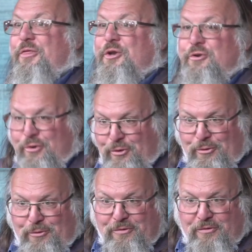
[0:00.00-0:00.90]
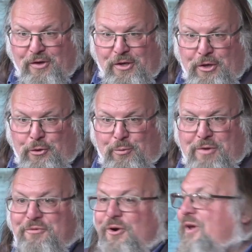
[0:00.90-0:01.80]
the news. We
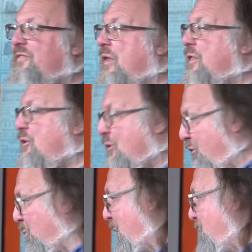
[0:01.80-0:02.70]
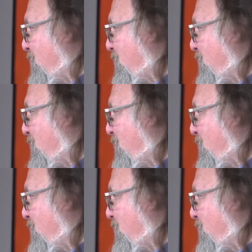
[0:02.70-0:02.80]
focus on the newspaper,